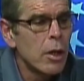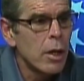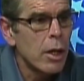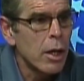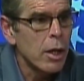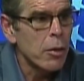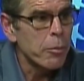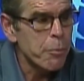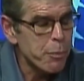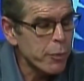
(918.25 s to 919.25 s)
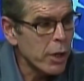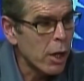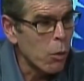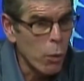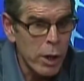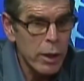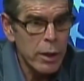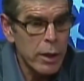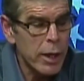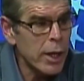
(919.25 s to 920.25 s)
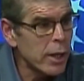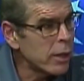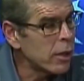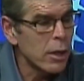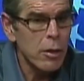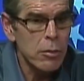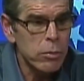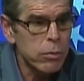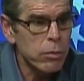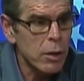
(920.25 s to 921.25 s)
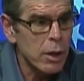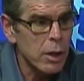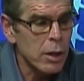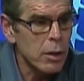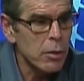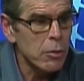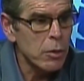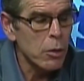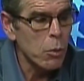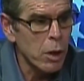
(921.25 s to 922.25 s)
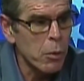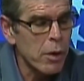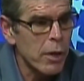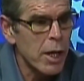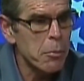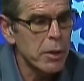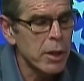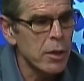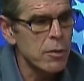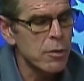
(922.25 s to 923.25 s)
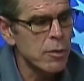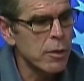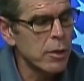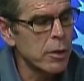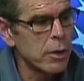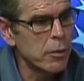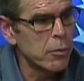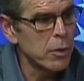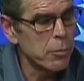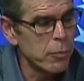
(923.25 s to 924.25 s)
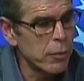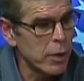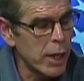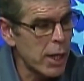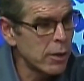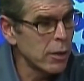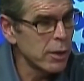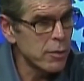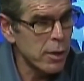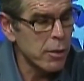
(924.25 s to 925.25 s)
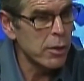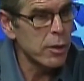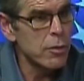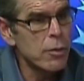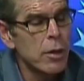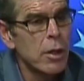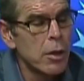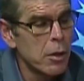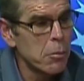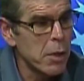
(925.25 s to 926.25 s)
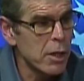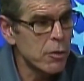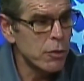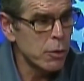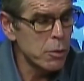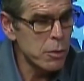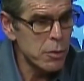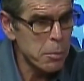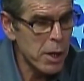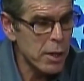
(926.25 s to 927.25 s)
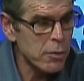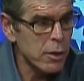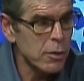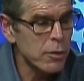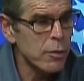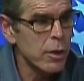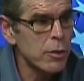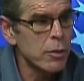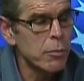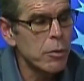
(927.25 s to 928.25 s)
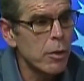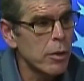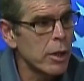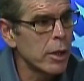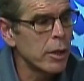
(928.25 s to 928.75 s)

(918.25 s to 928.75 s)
are way ahead of where we're at because they had the least areas. Massachusetts passed legislation for a